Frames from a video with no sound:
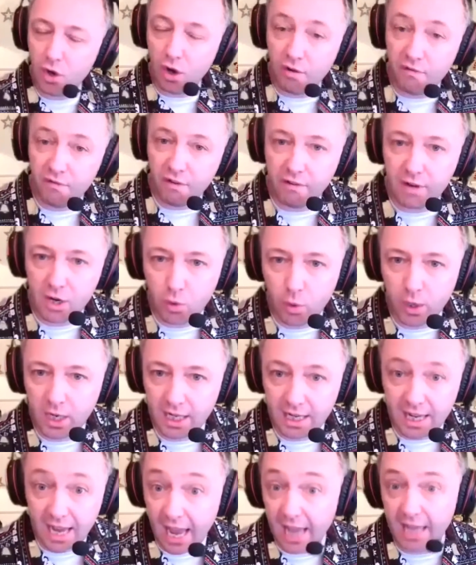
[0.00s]
very
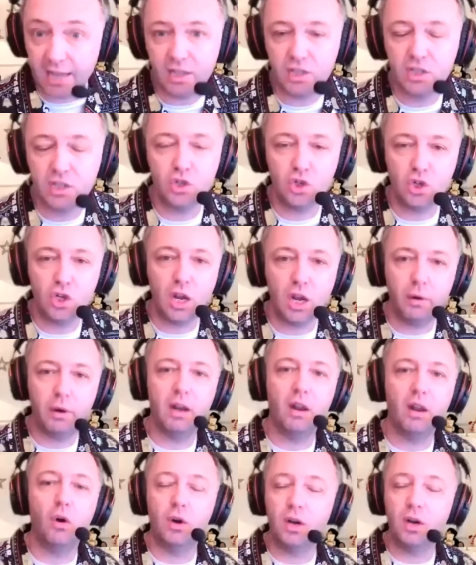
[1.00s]
quickly edit as you go
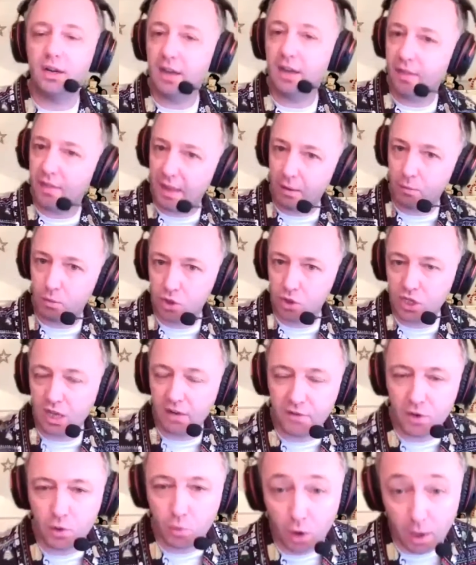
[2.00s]
along, and that will
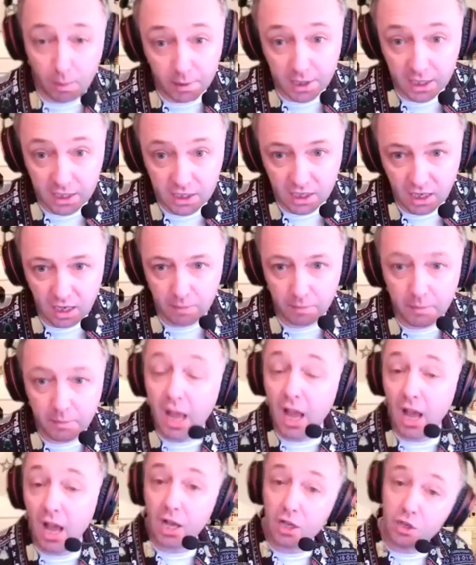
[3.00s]
save you quite a bit of time,
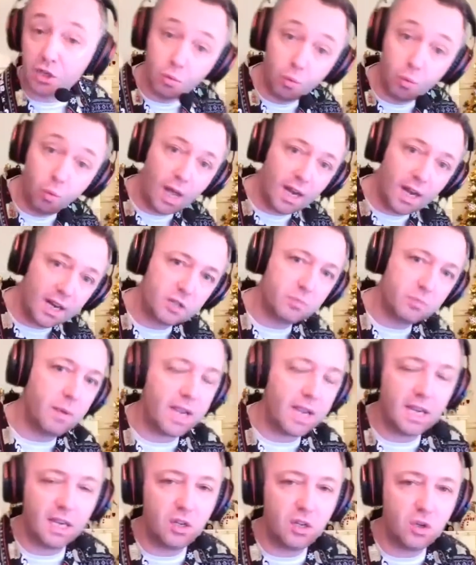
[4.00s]
as well as
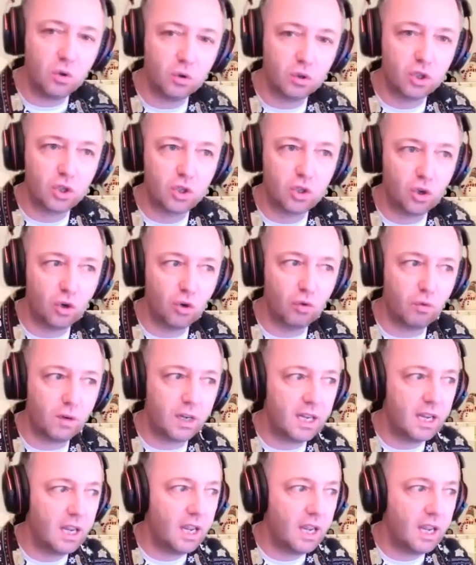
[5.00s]
making your story